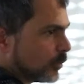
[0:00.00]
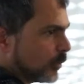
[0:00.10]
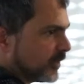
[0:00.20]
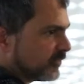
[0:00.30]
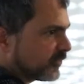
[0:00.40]

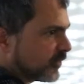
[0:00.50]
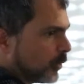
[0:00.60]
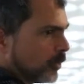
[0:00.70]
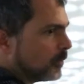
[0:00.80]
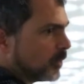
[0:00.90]
with
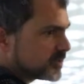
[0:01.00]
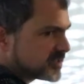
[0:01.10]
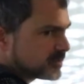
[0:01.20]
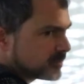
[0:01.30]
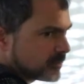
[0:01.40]

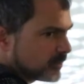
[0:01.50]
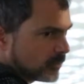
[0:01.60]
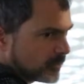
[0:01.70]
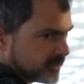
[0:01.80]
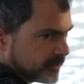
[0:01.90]
almost
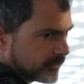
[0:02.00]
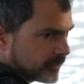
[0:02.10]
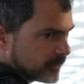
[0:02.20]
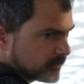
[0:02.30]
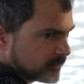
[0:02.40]
no
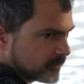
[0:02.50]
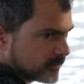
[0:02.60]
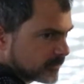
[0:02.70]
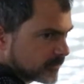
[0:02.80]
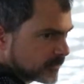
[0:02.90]
material,
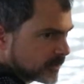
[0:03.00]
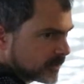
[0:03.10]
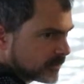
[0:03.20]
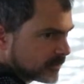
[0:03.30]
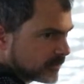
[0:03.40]
you
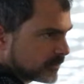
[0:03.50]
know.